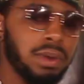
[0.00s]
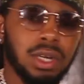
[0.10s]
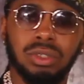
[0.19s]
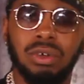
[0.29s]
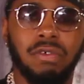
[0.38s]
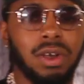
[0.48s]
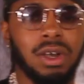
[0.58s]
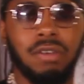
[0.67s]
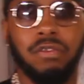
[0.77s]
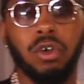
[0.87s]
partners doing
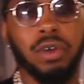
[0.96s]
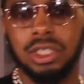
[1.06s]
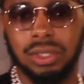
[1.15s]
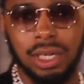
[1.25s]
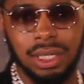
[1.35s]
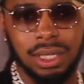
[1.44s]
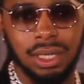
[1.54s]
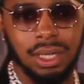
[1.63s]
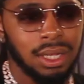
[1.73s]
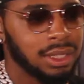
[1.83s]
Forex trading,
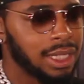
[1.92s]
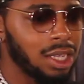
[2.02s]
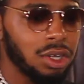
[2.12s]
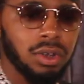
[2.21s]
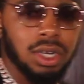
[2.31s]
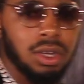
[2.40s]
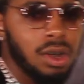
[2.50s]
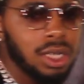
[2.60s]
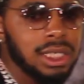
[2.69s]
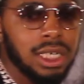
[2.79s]
taking credit
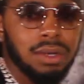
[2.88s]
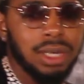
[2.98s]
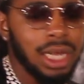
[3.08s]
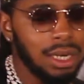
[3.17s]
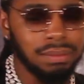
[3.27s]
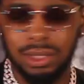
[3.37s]
cards, liquidate them,